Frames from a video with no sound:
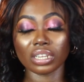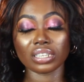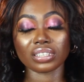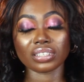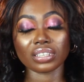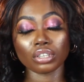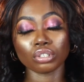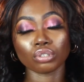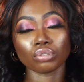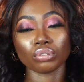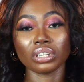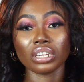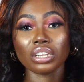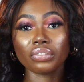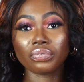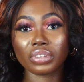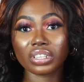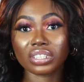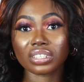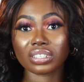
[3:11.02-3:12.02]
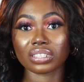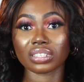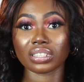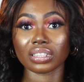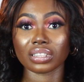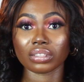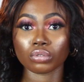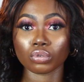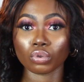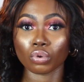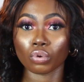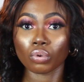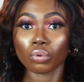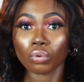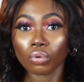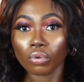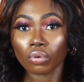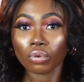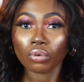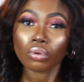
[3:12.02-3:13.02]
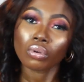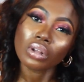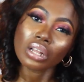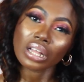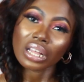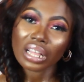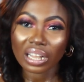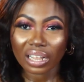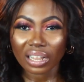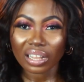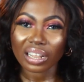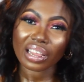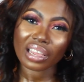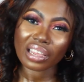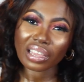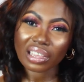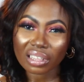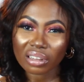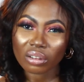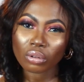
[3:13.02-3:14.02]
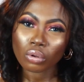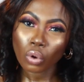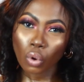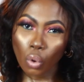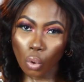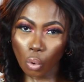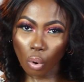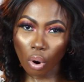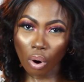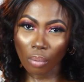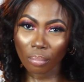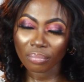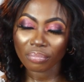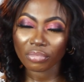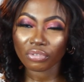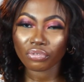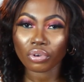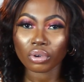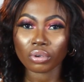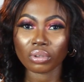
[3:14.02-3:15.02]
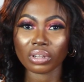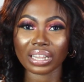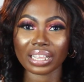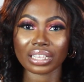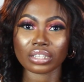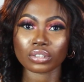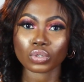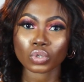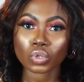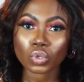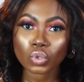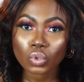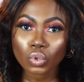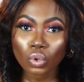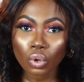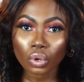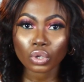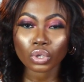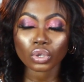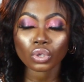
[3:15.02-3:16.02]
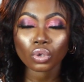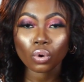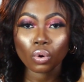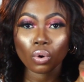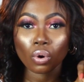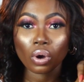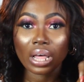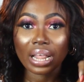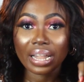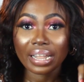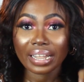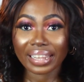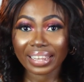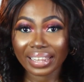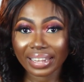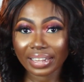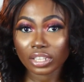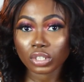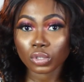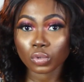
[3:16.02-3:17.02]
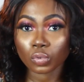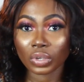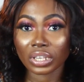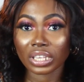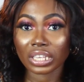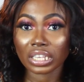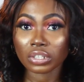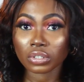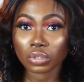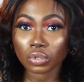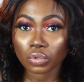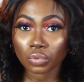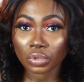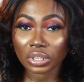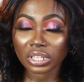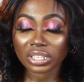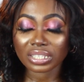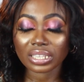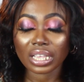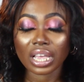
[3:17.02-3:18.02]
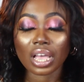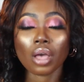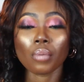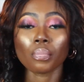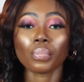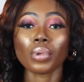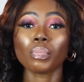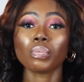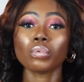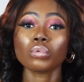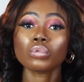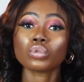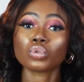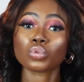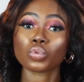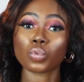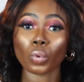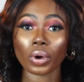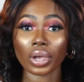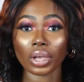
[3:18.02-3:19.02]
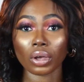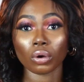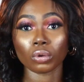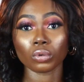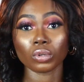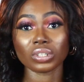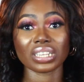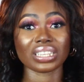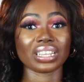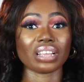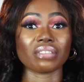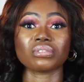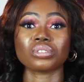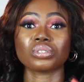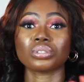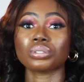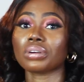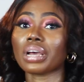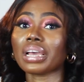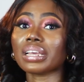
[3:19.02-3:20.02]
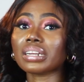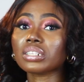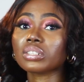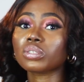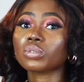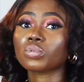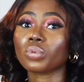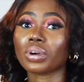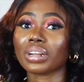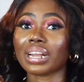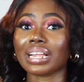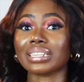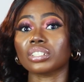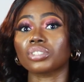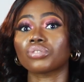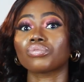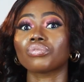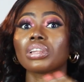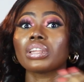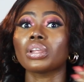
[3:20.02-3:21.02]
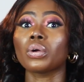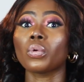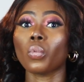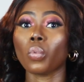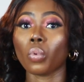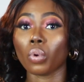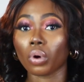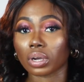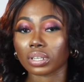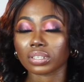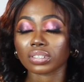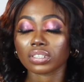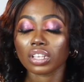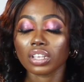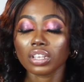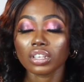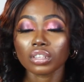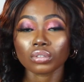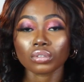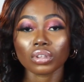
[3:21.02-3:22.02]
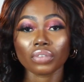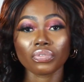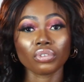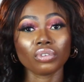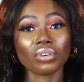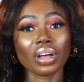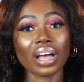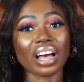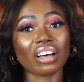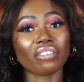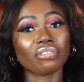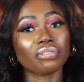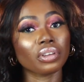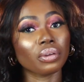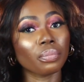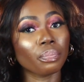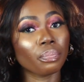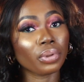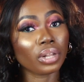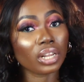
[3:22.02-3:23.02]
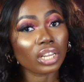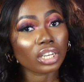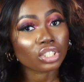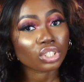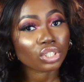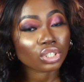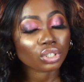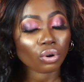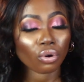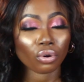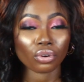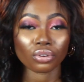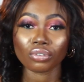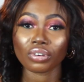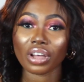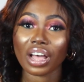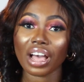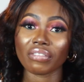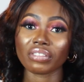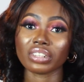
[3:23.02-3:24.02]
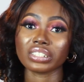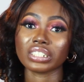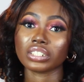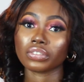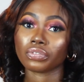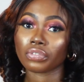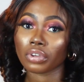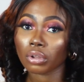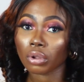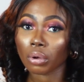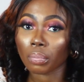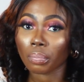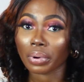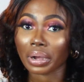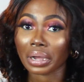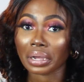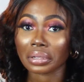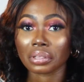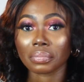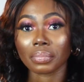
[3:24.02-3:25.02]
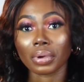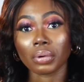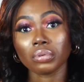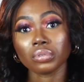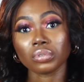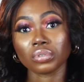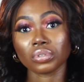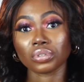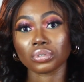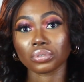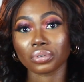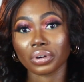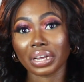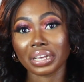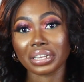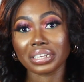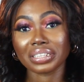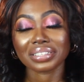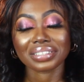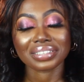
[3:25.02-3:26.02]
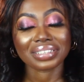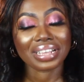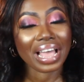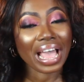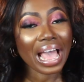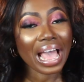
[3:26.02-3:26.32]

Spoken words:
say you should leave it to cool lukewarm before you soak your lace wig into it. People swear, or those that have tried it swear, that it really works. So if you don't have a bleach or you don't have a developer, you might want to try it.